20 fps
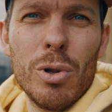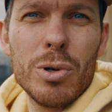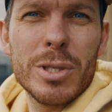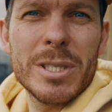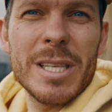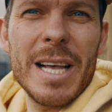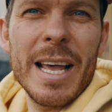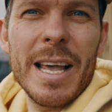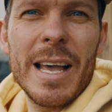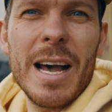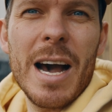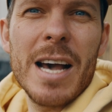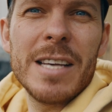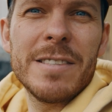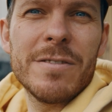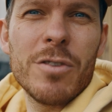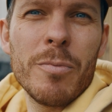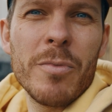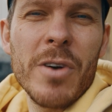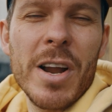Looks like
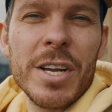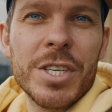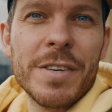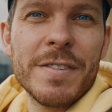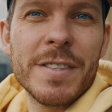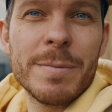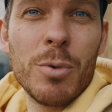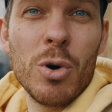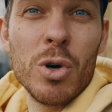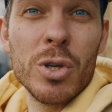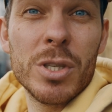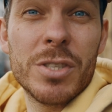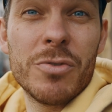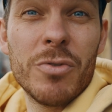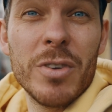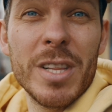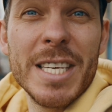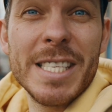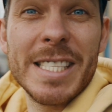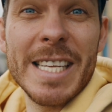guys from Redshift
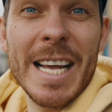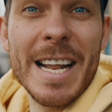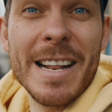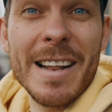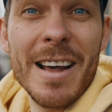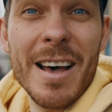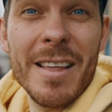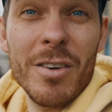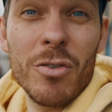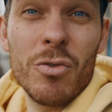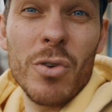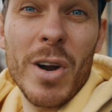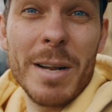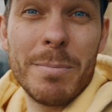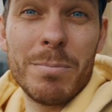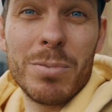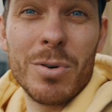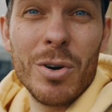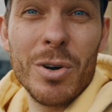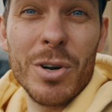Sports released another
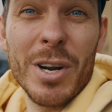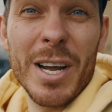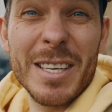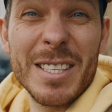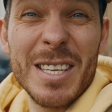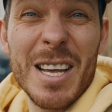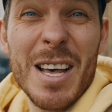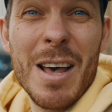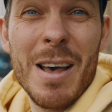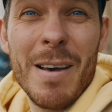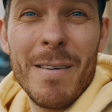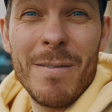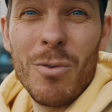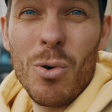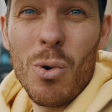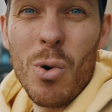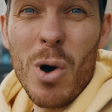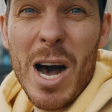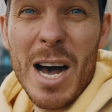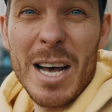great product
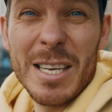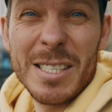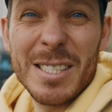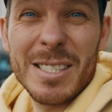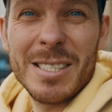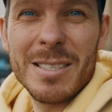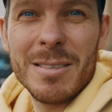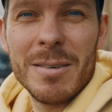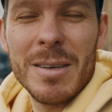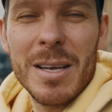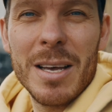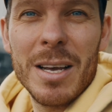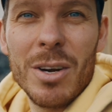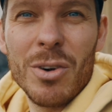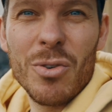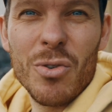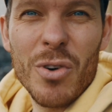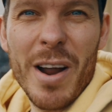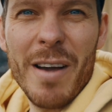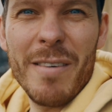for us
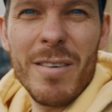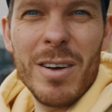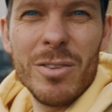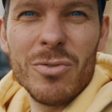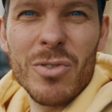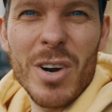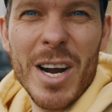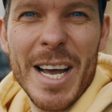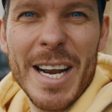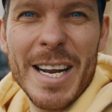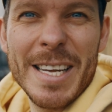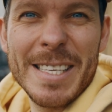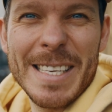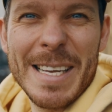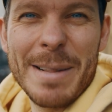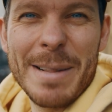gravel riders